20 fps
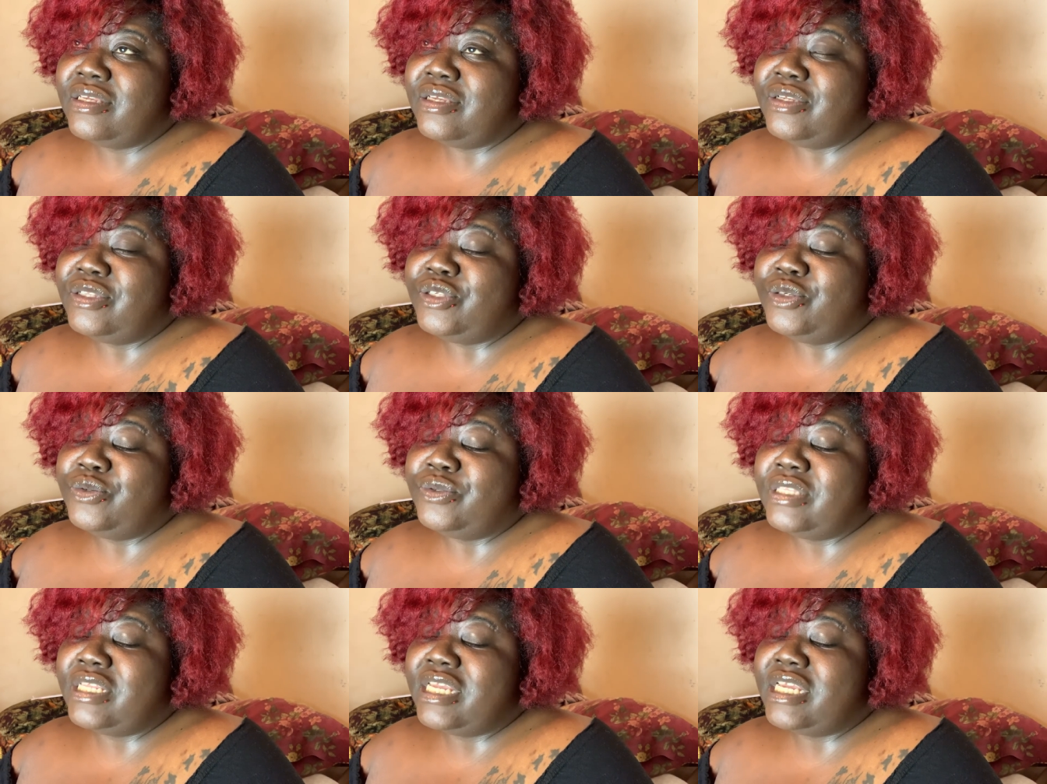You
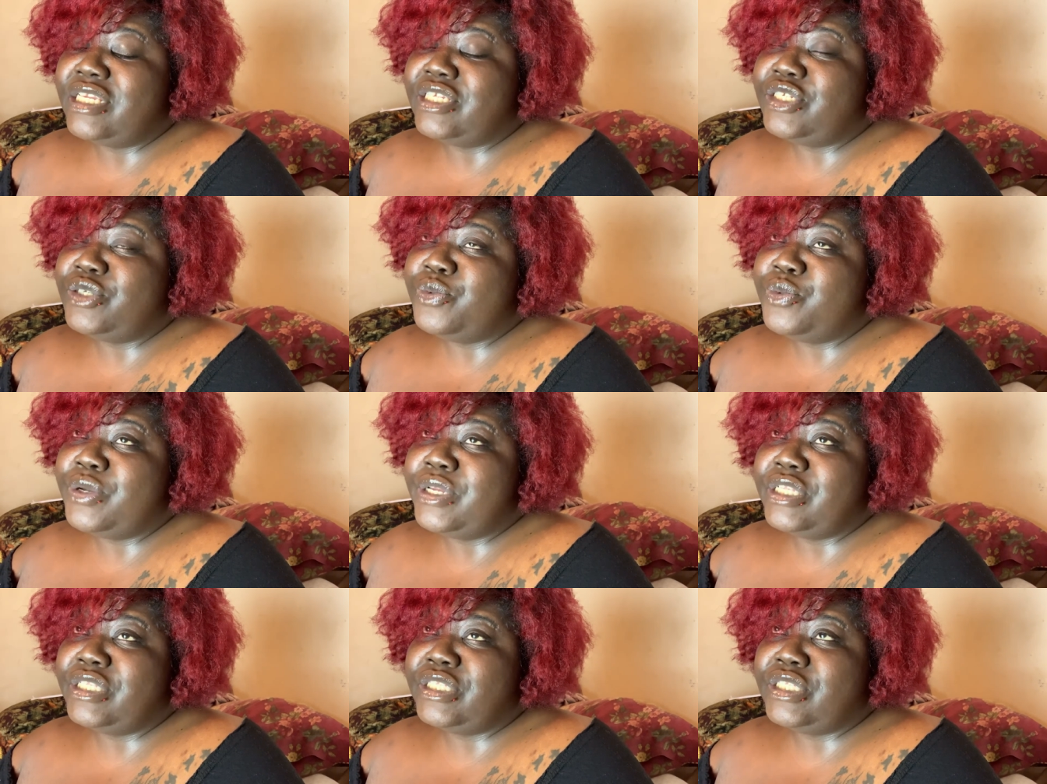do things you
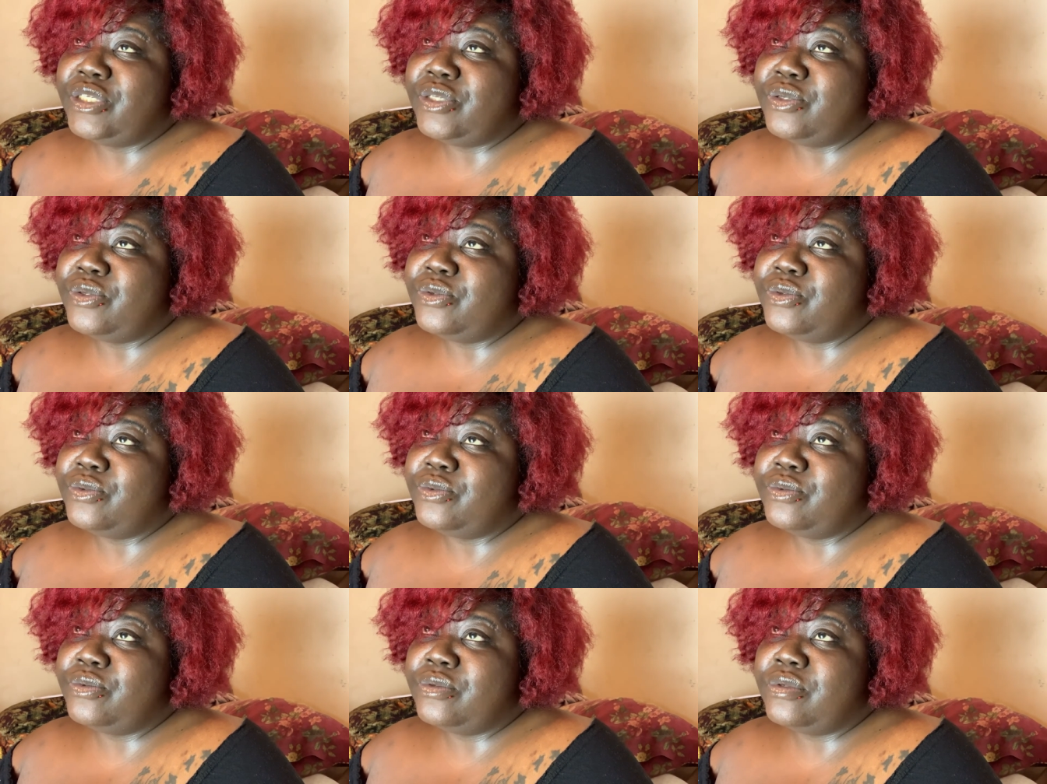wouldn't do.